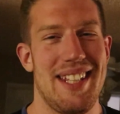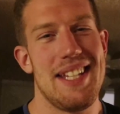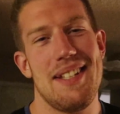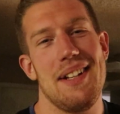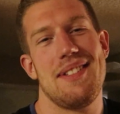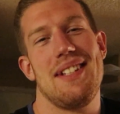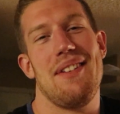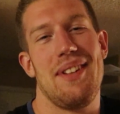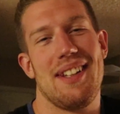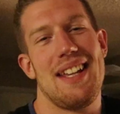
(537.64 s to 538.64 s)
He's done
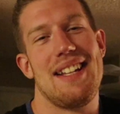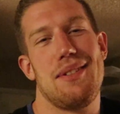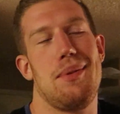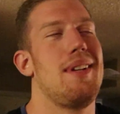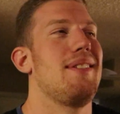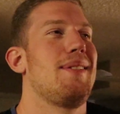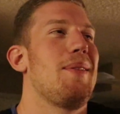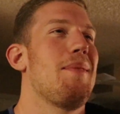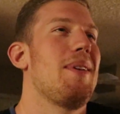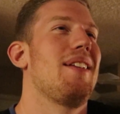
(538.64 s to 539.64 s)
stuff like that to us,
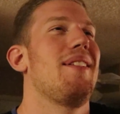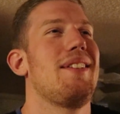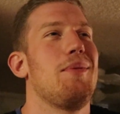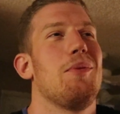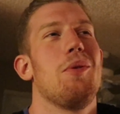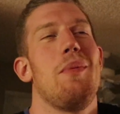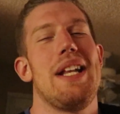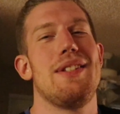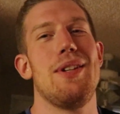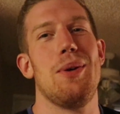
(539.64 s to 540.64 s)
so I mean, that's what
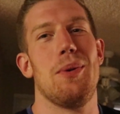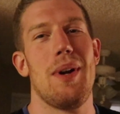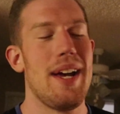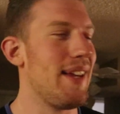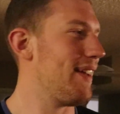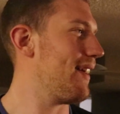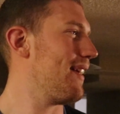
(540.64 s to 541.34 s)
roommates do, right?